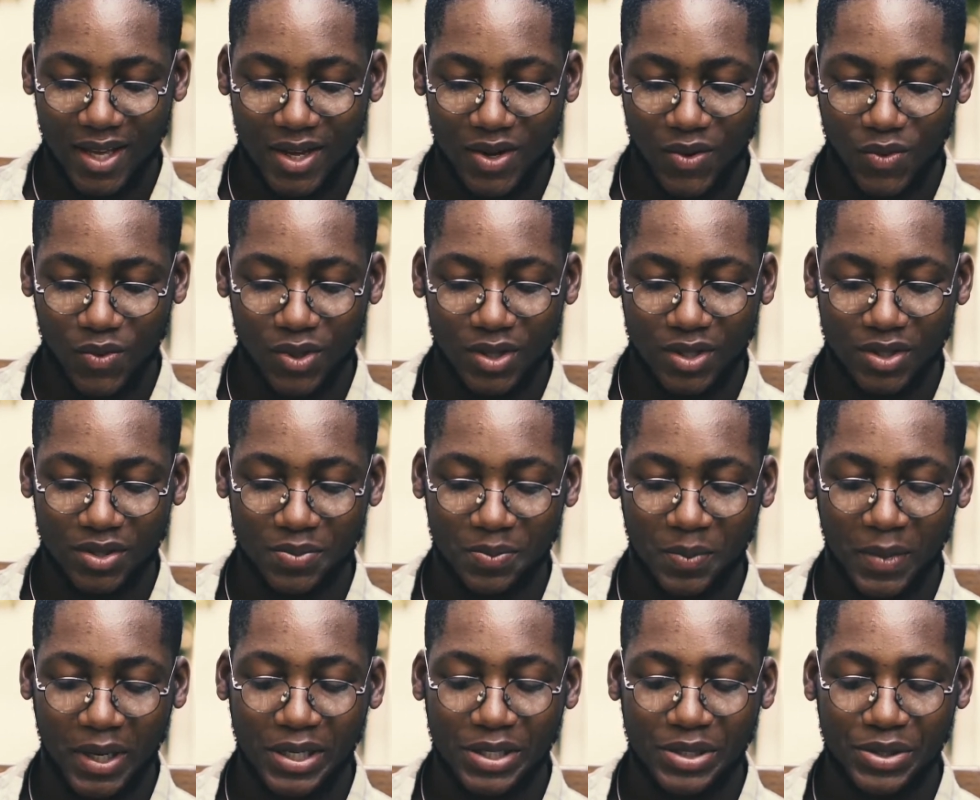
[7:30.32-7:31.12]
What is
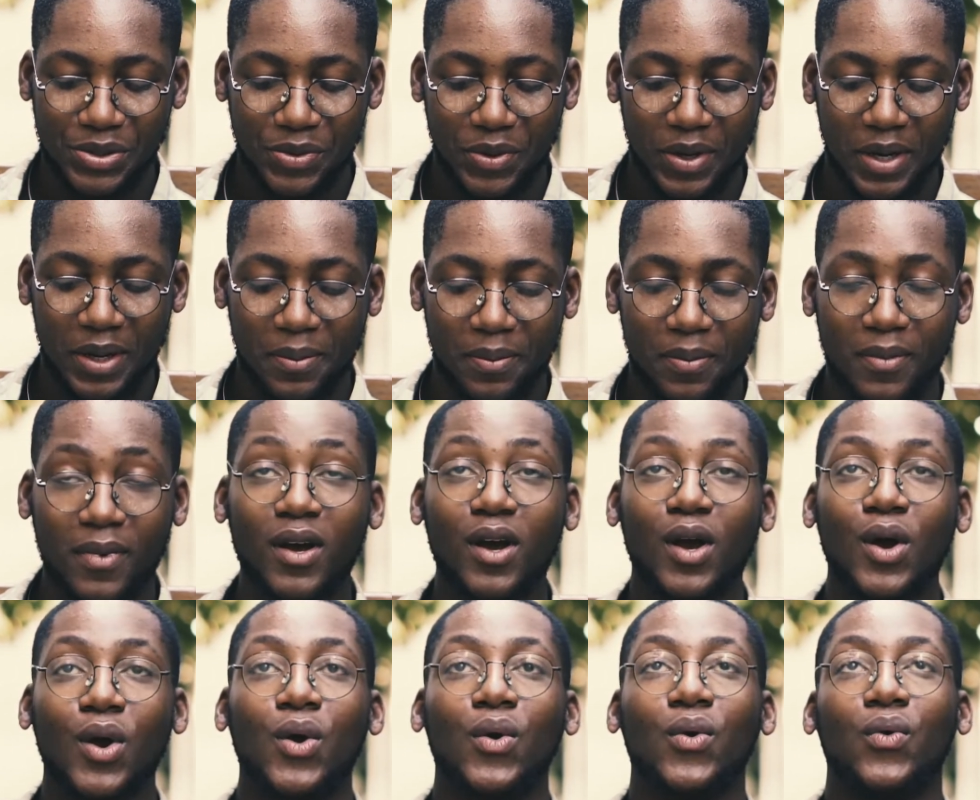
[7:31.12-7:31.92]
my dream?
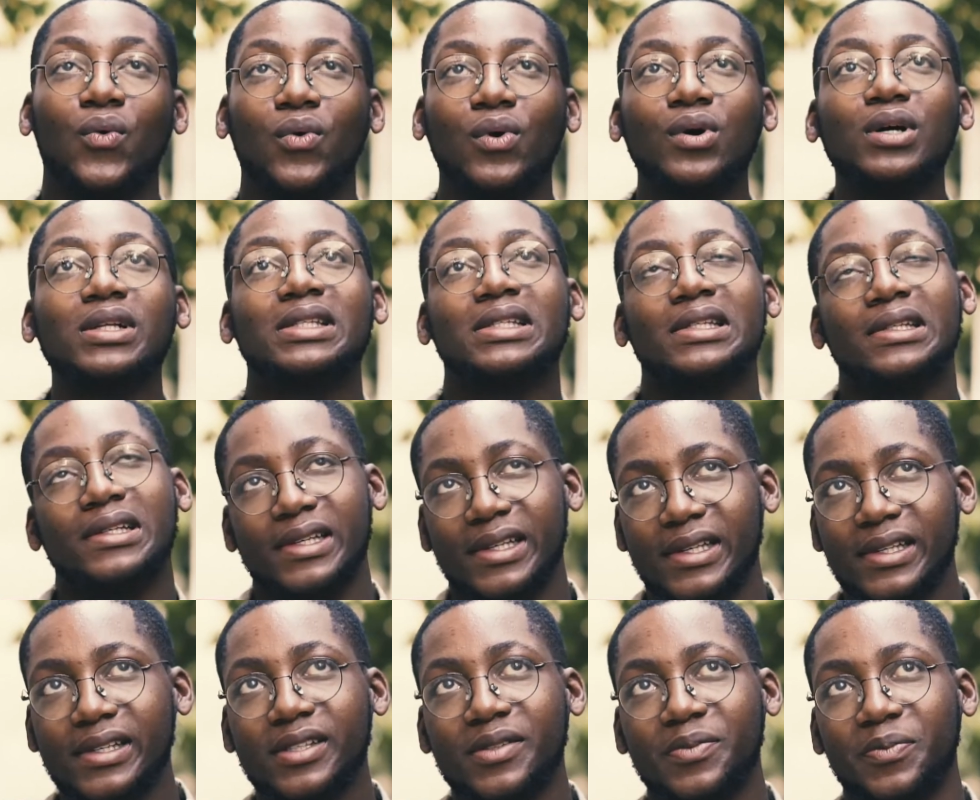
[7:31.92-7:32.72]
What
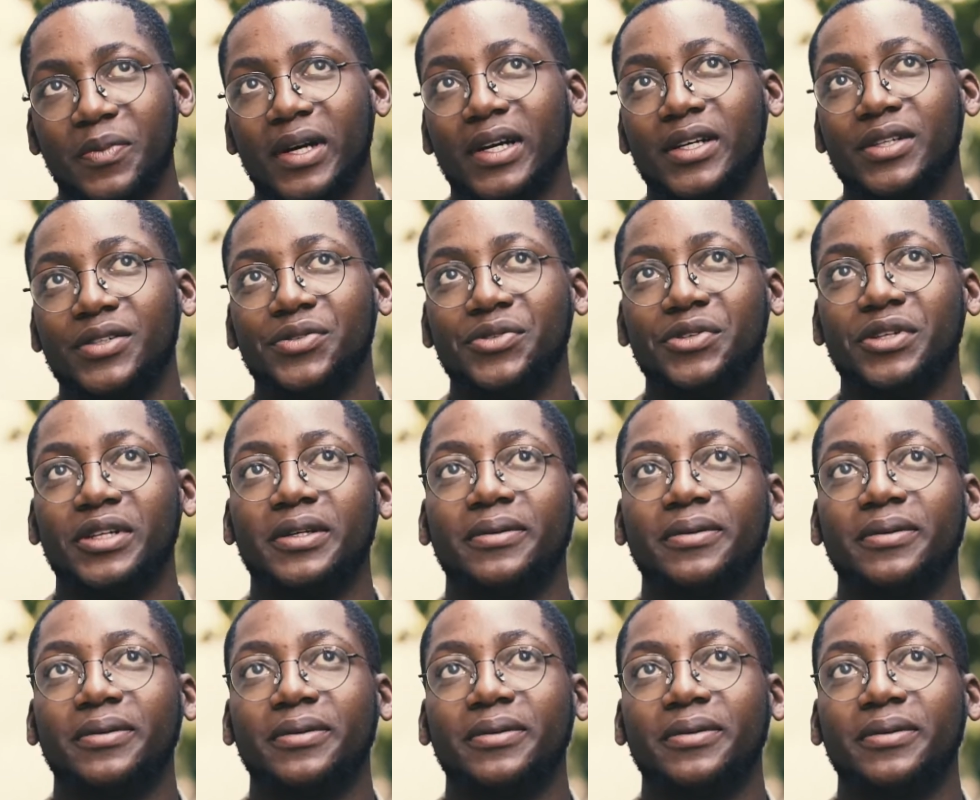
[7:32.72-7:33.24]
is my dream?